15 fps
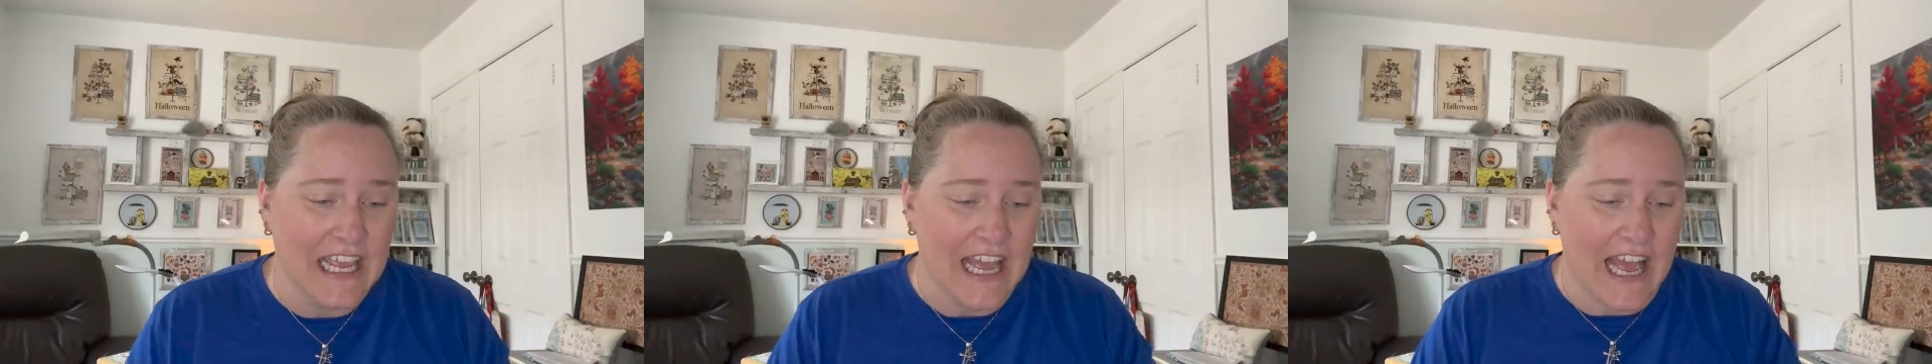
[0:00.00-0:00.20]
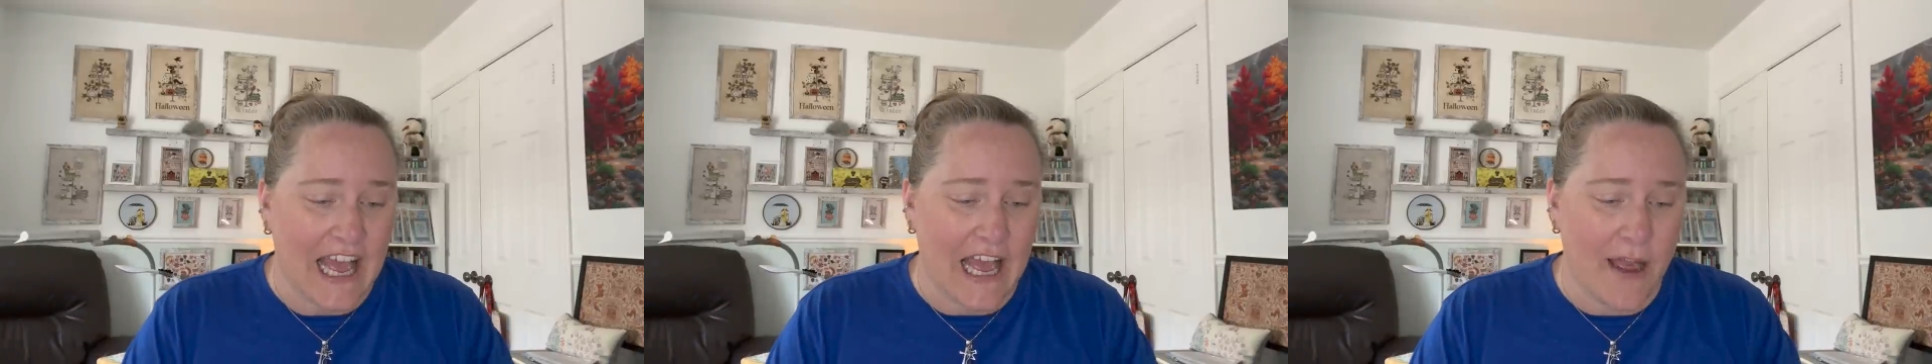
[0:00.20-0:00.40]

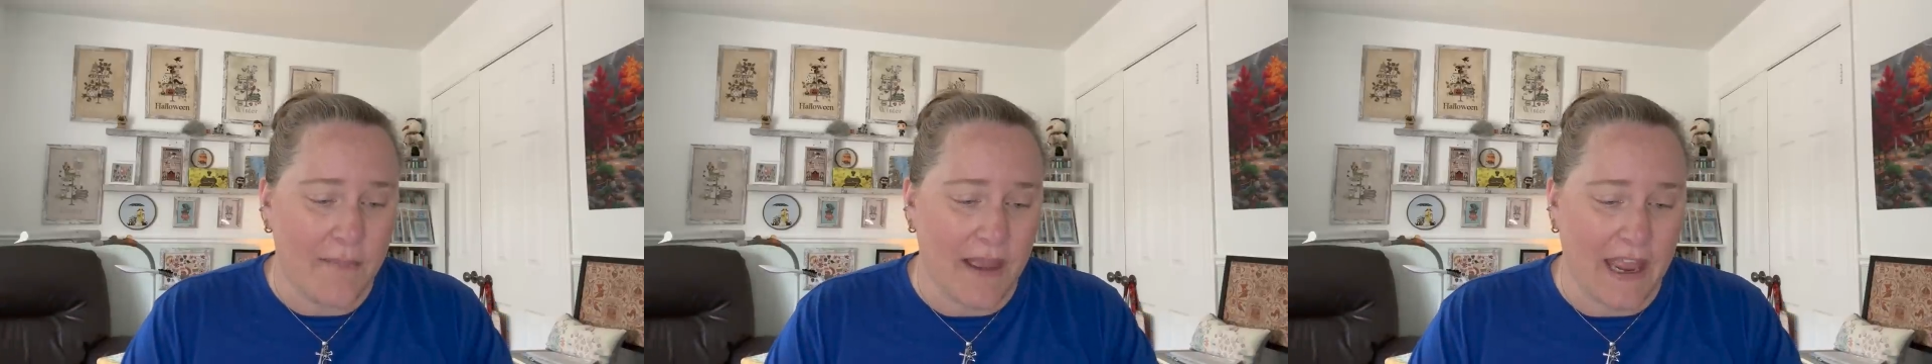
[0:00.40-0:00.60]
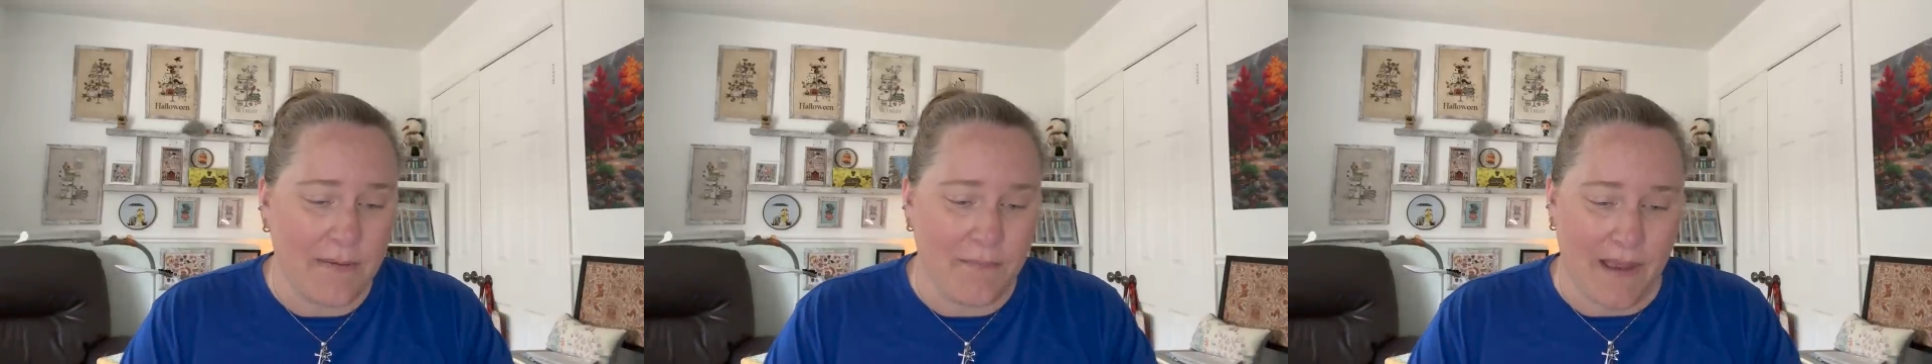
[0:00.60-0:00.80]

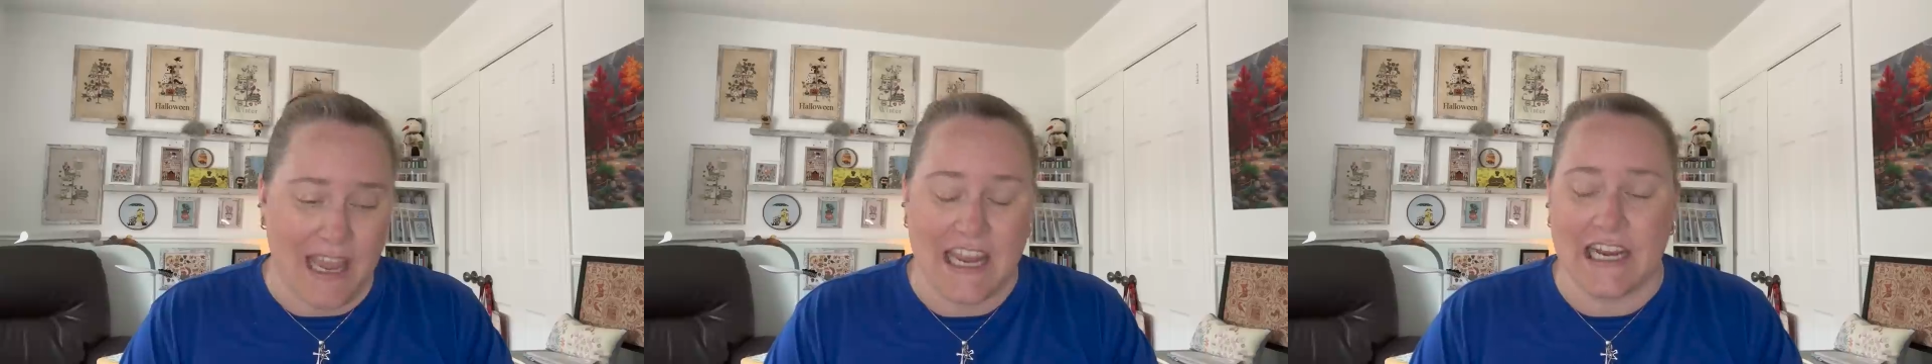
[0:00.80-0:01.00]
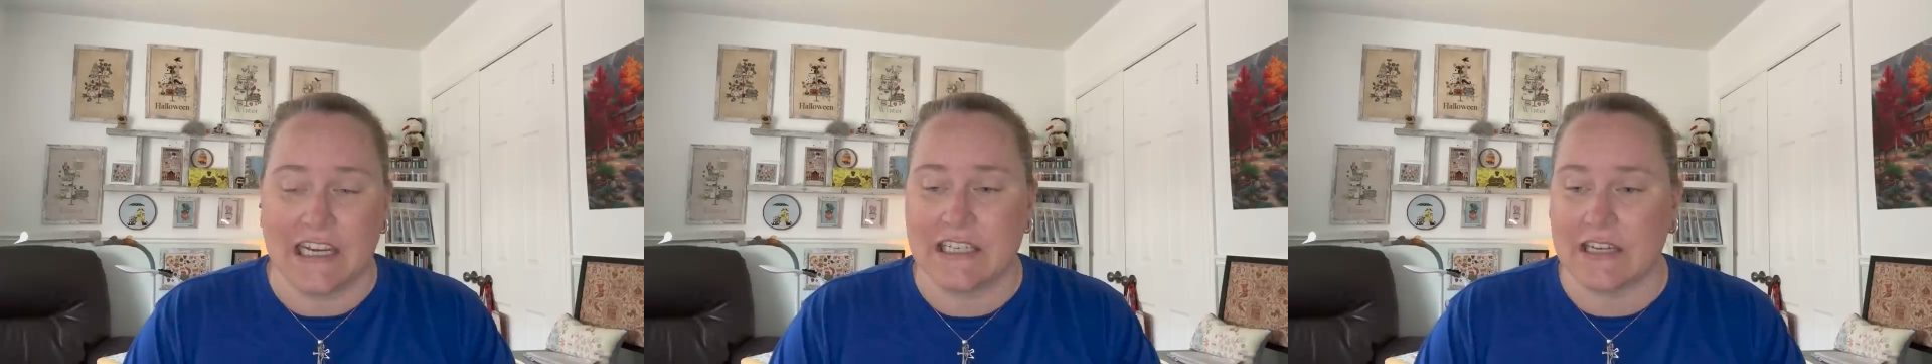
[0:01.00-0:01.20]
and
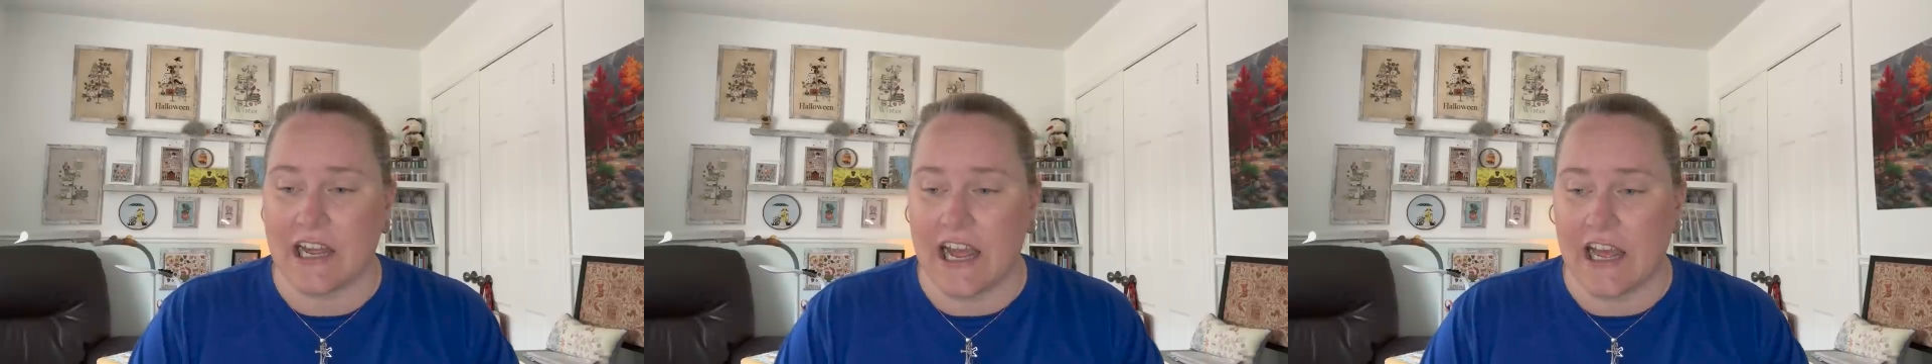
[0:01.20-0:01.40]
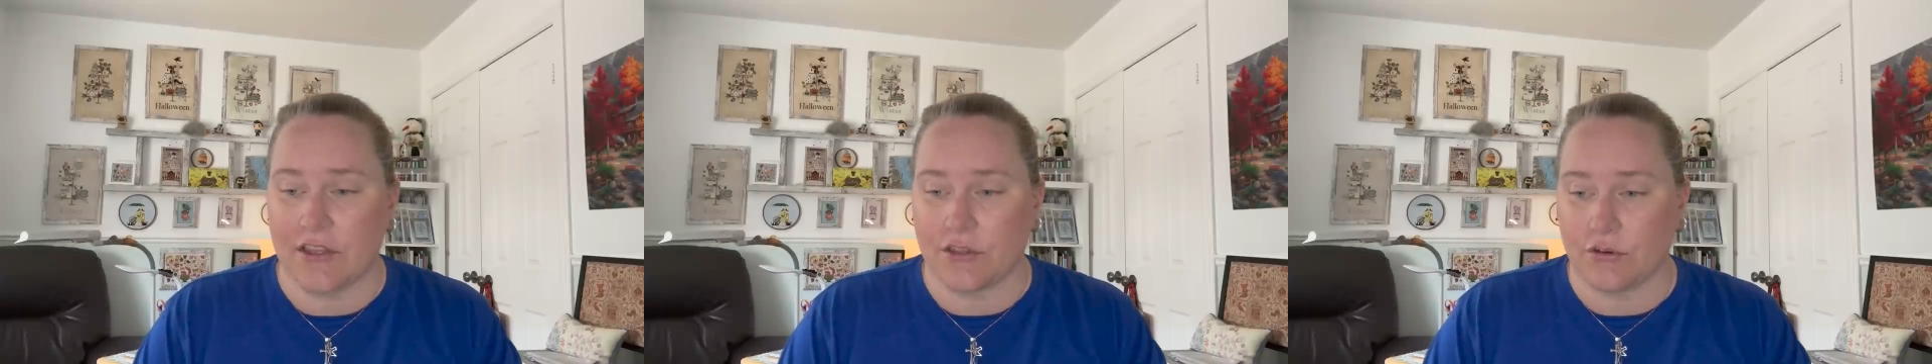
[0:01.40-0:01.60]
made
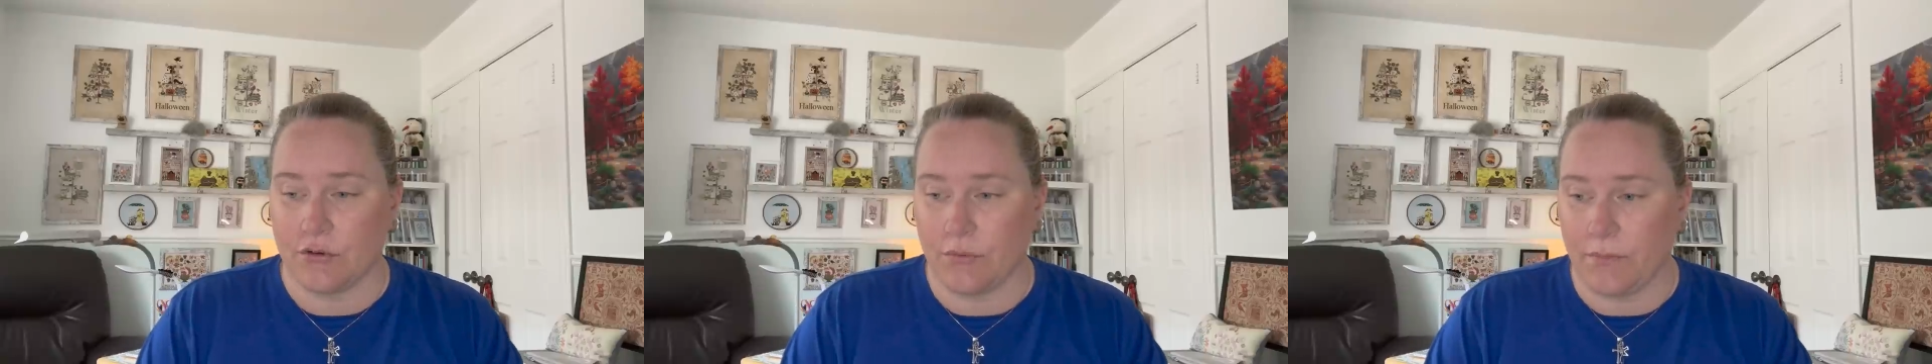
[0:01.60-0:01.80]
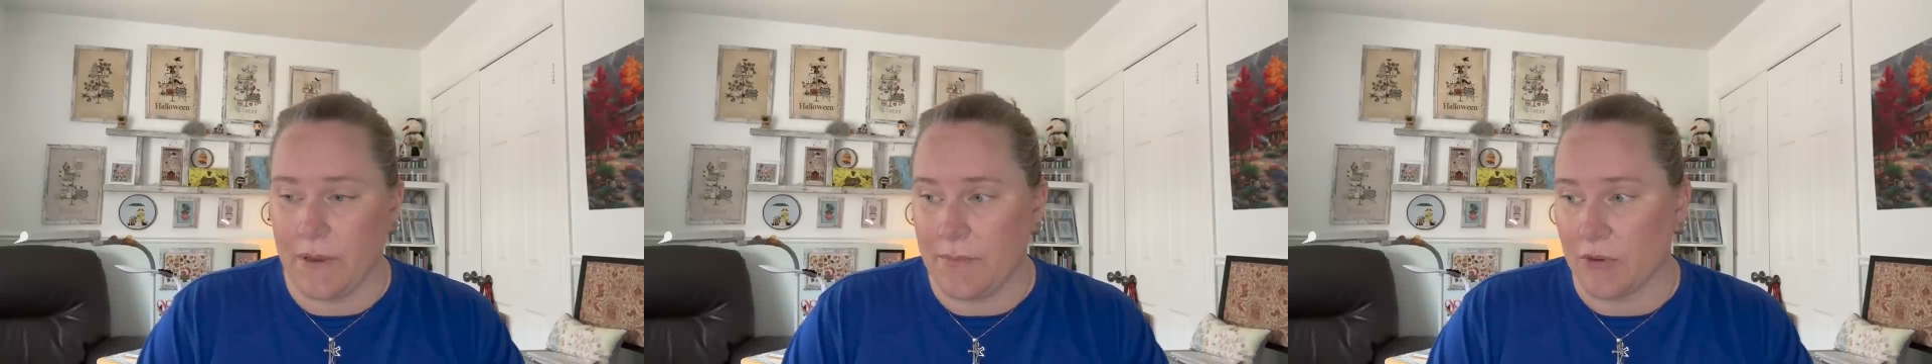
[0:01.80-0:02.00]

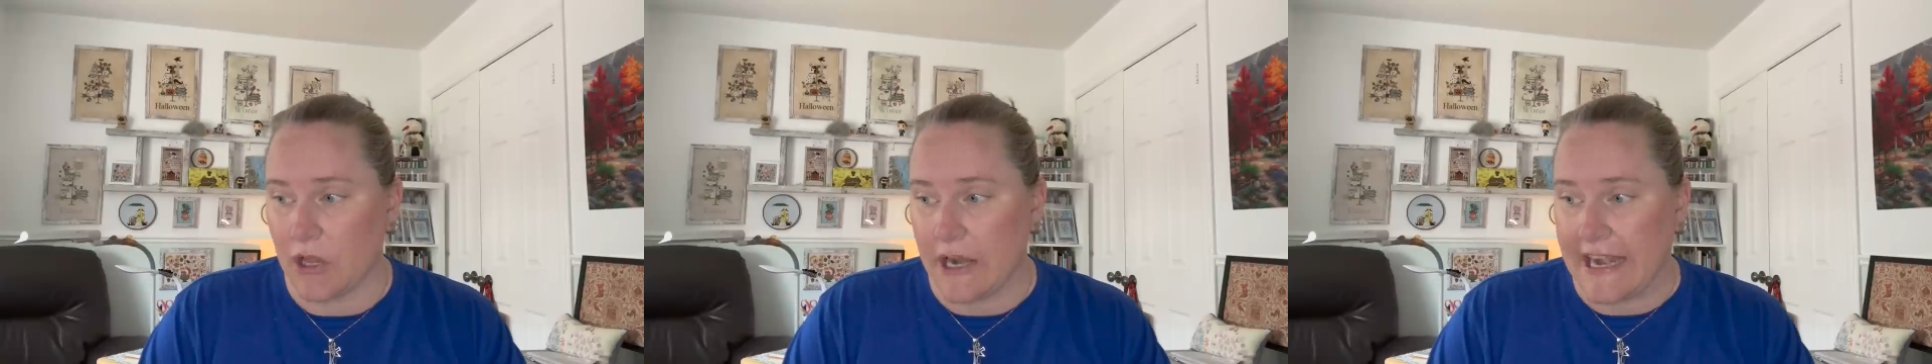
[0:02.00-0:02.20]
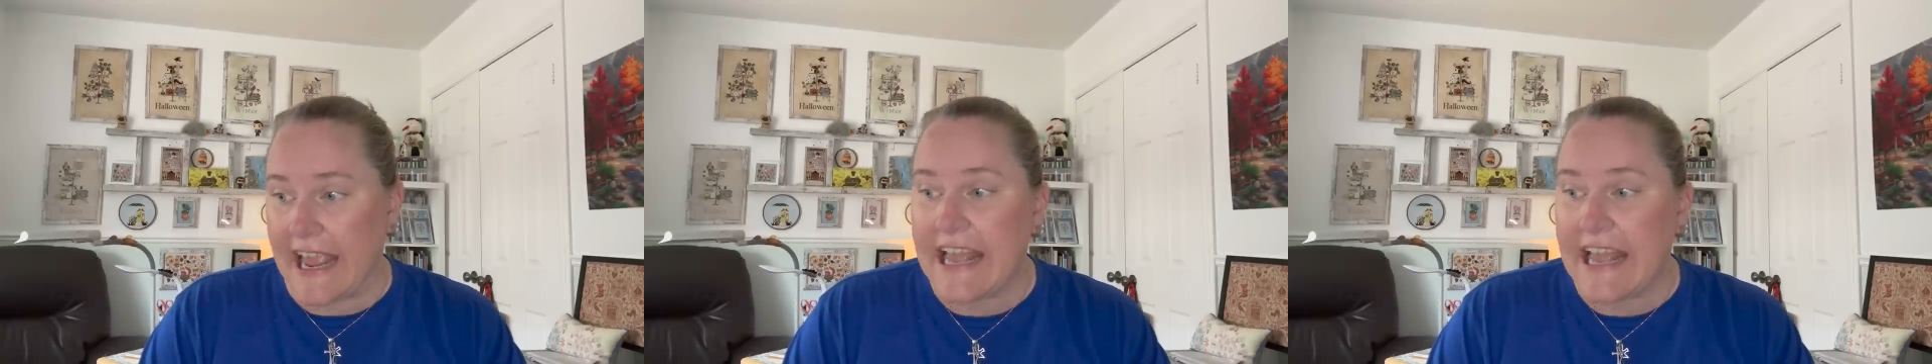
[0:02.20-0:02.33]
through people on